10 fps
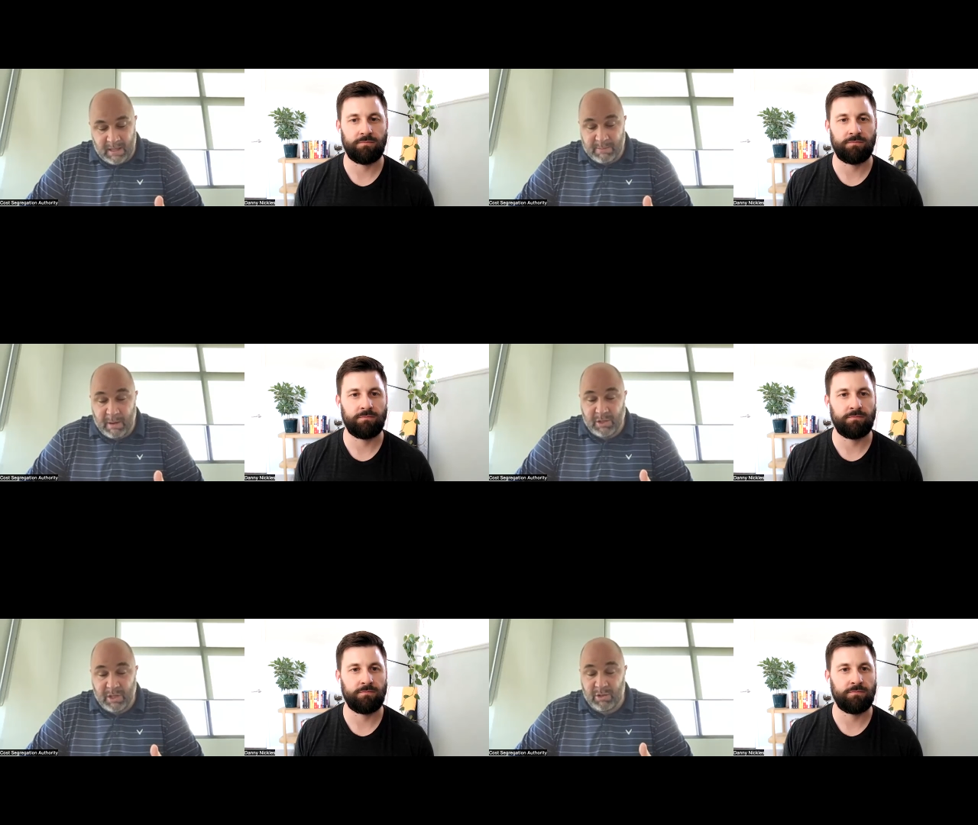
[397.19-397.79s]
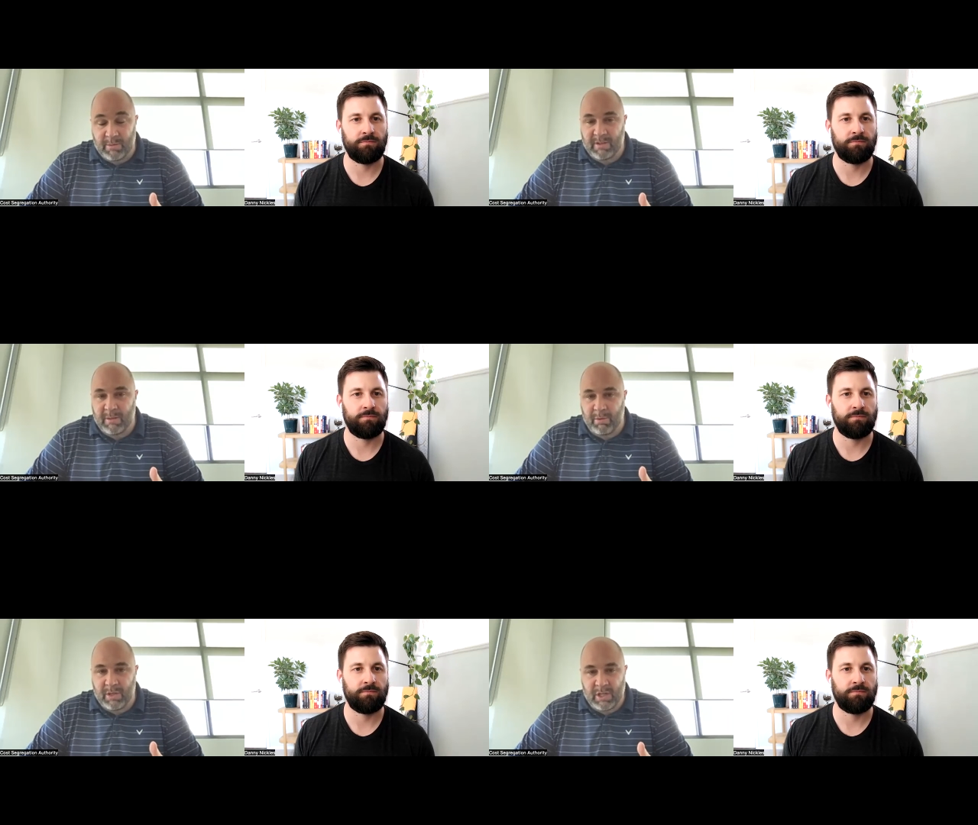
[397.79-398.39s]
Speaker 1: especially in terms of
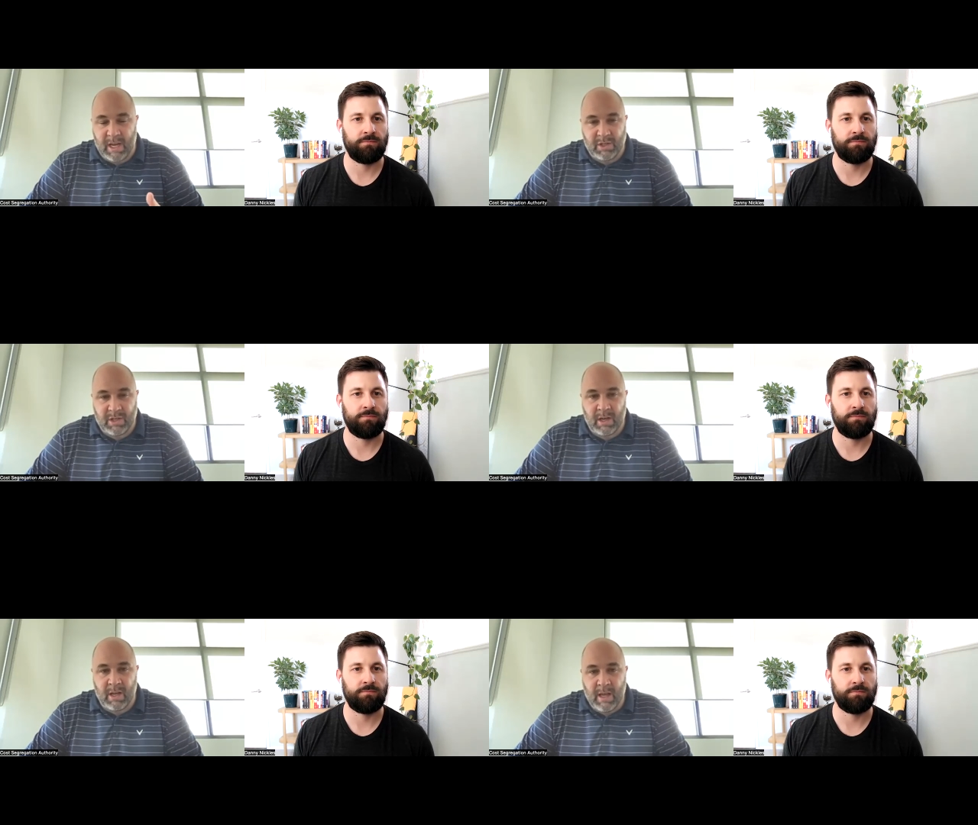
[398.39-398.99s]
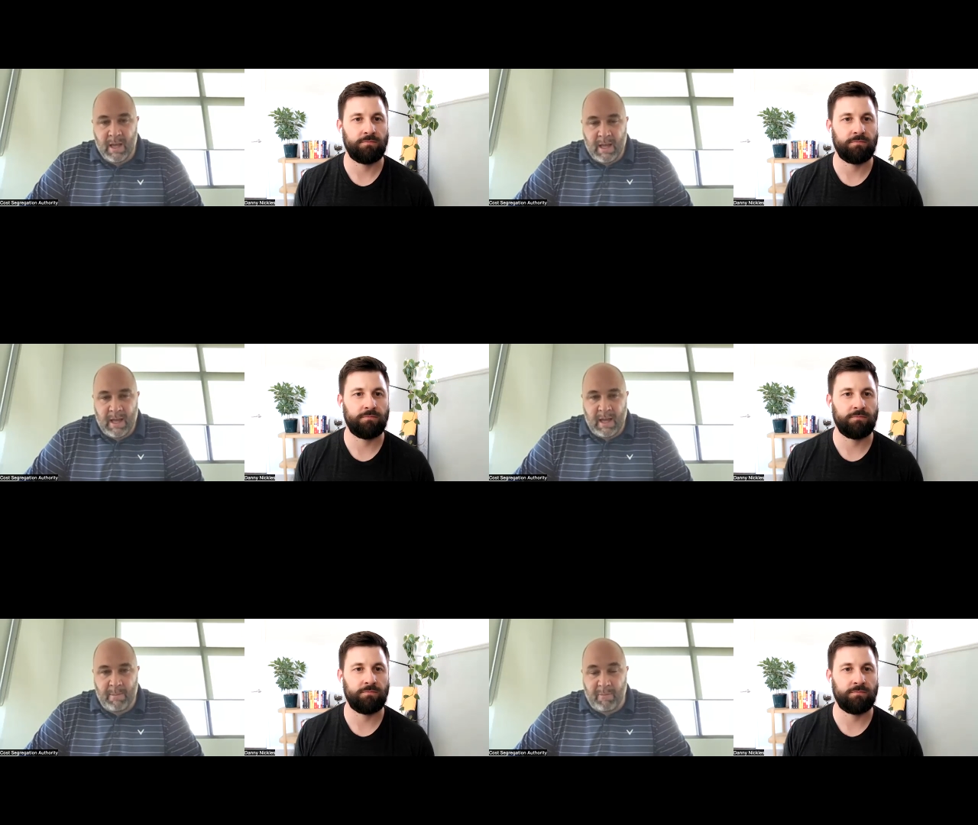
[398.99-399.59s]
depreciation.
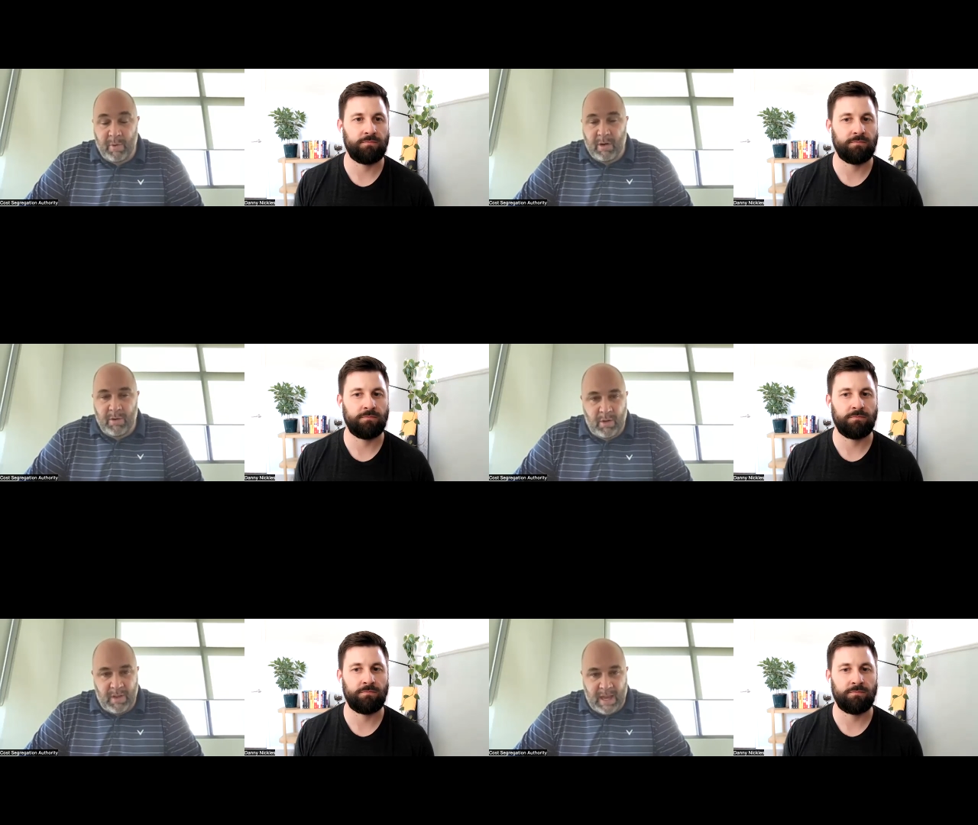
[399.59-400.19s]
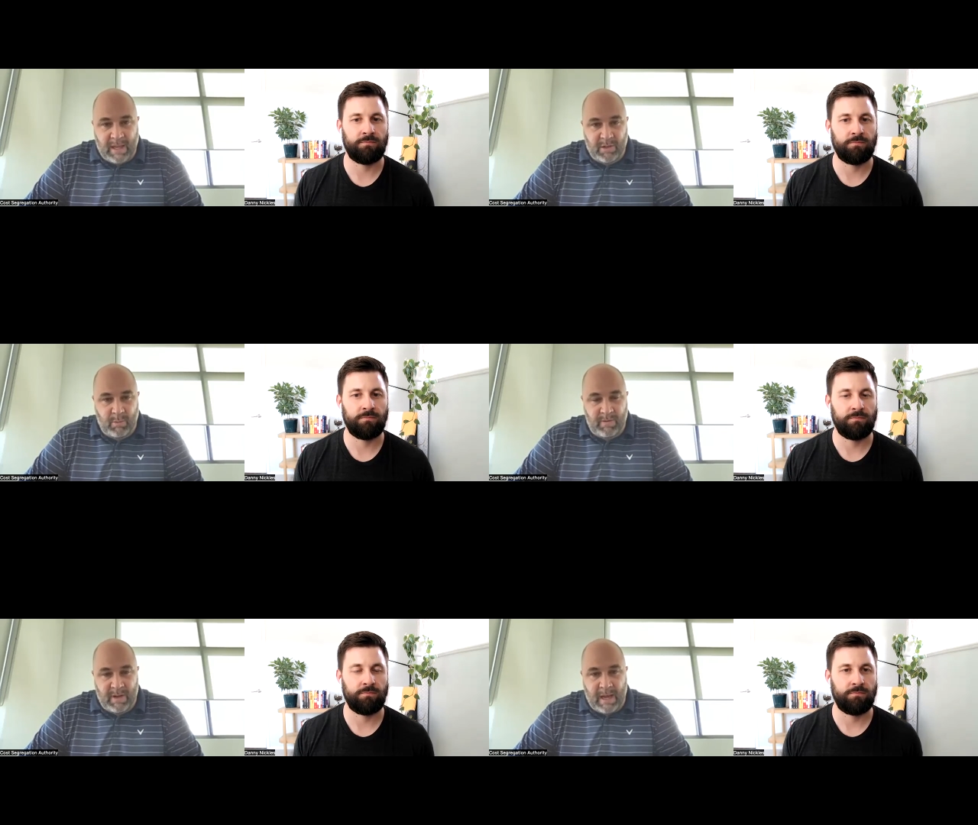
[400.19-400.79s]
If we don't know the
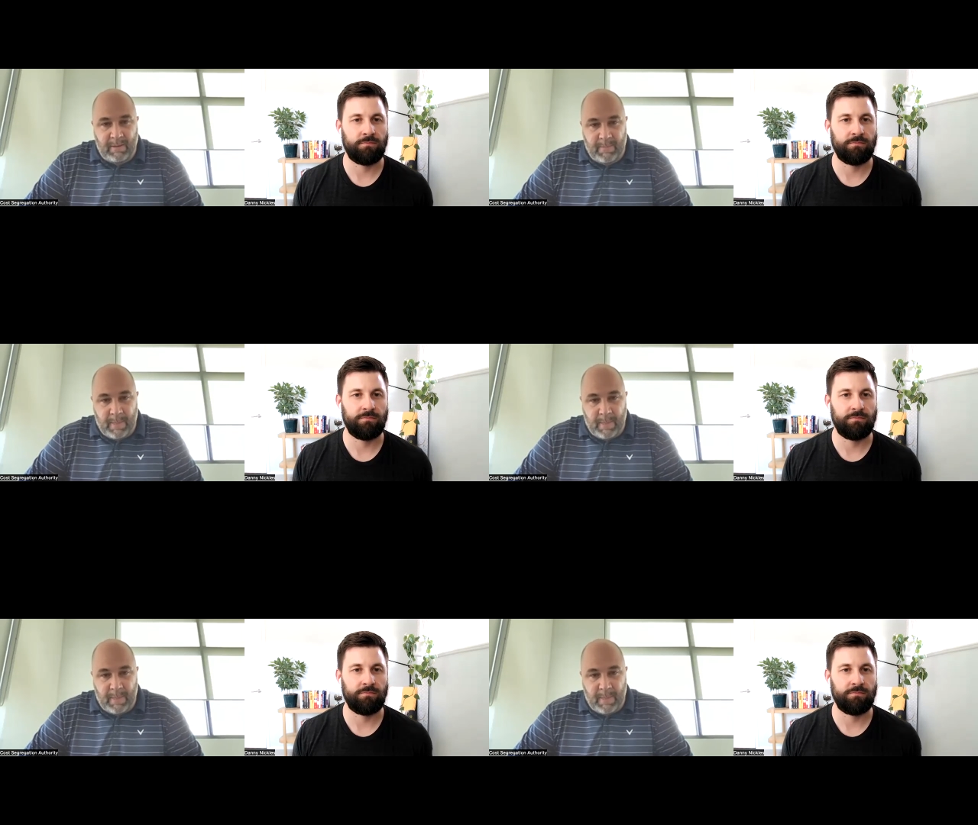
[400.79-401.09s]
answer, we've got